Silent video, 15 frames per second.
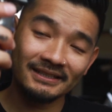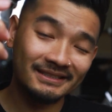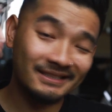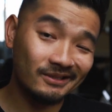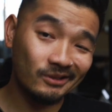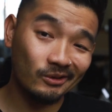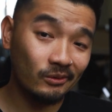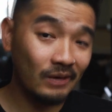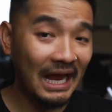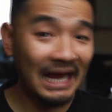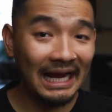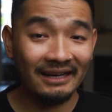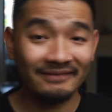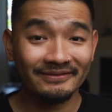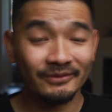0,
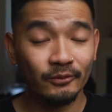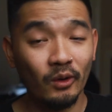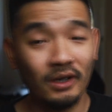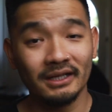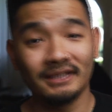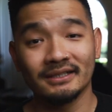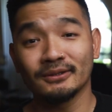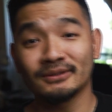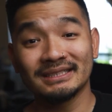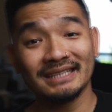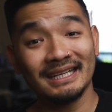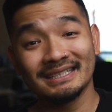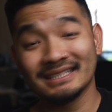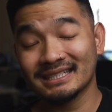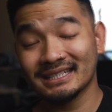half, 1, those
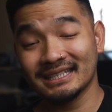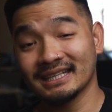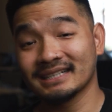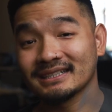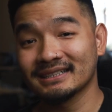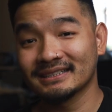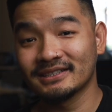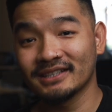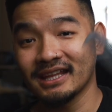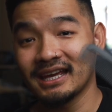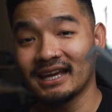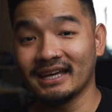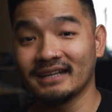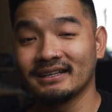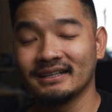things stick to the
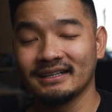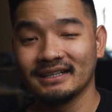head.